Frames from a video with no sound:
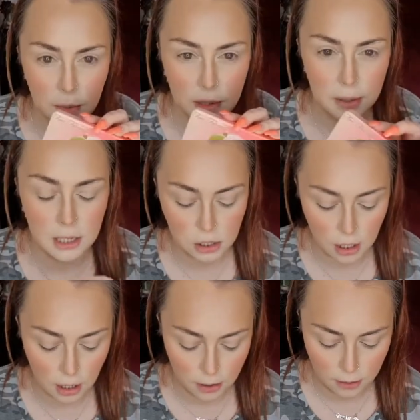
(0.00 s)
Sweet Peach
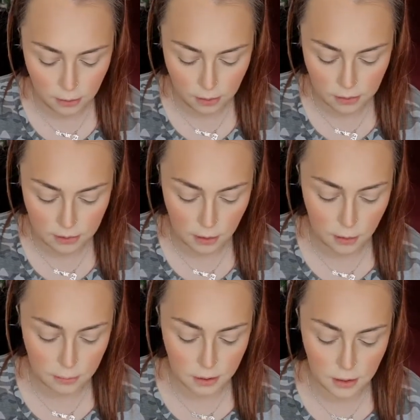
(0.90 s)
Glow. So
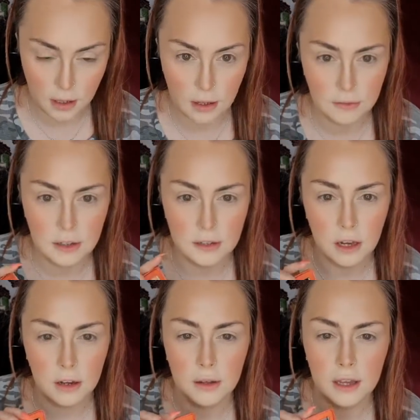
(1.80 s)
I'm going to give this a
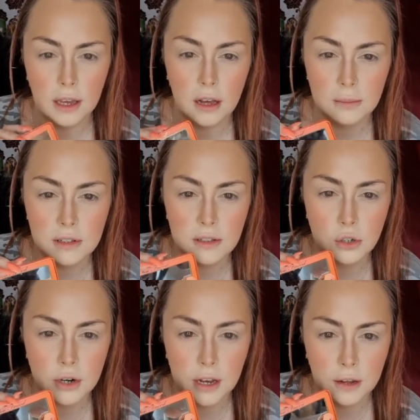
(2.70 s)
go. It comes as a
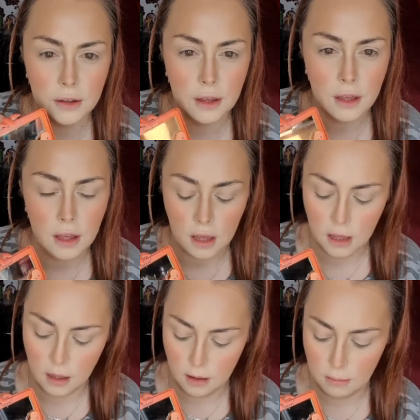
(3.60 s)
trio,
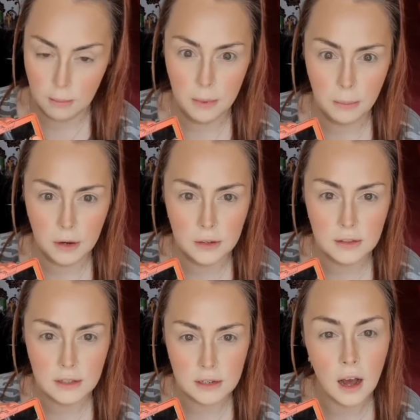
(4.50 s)
but I'm going to use
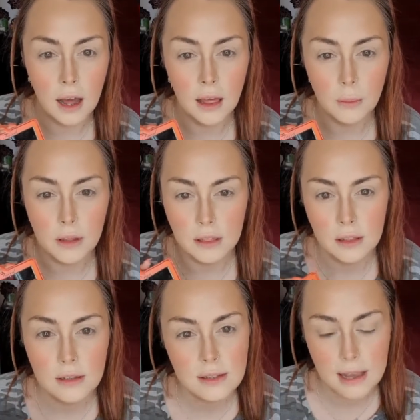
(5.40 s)
this to highlight with.
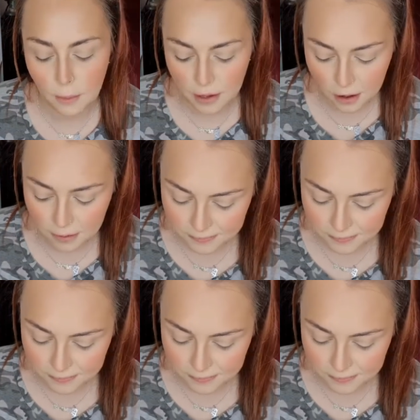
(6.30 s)
See how we go.